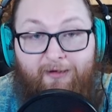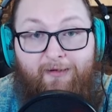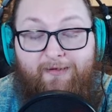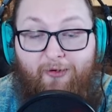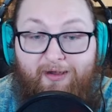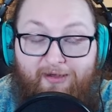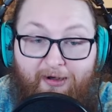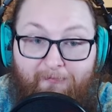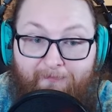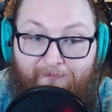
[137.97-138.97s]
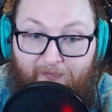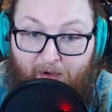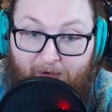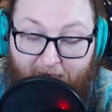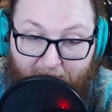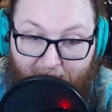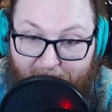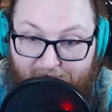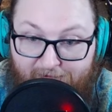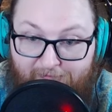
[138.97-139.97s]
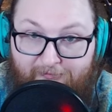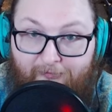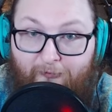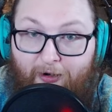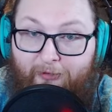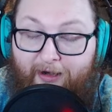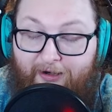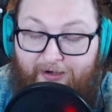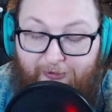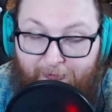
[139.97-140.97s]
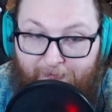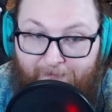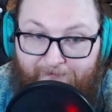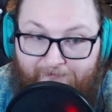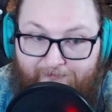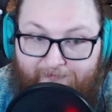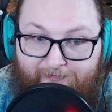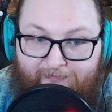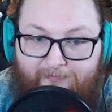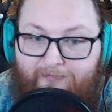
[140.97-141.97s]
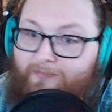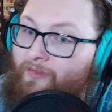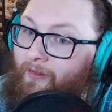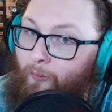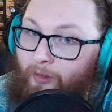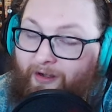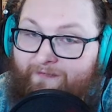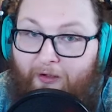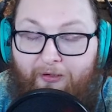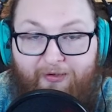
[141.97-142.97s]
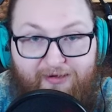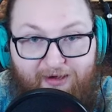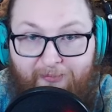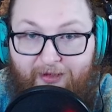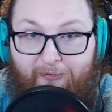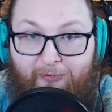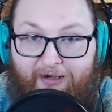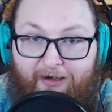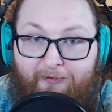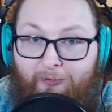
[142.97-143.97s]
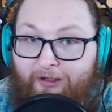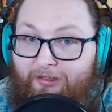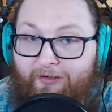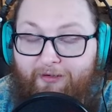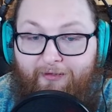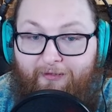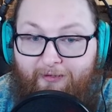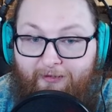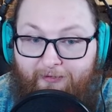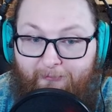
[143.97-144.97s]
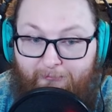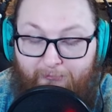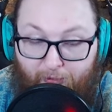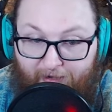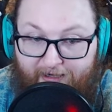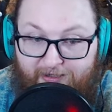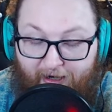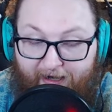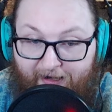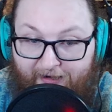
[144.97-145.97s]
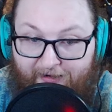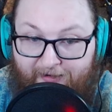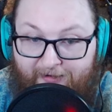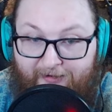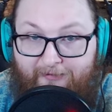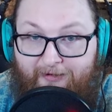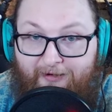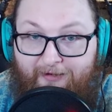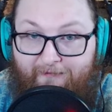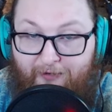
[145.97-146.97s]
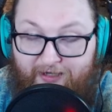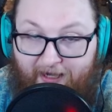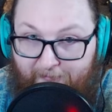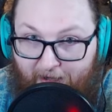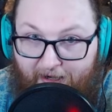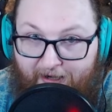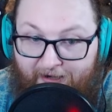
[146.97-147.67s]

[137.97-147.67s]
So I said, okay guys, what are we gonna do? We're going to follow the same thing we did with Moonlight Dragon for Tempai.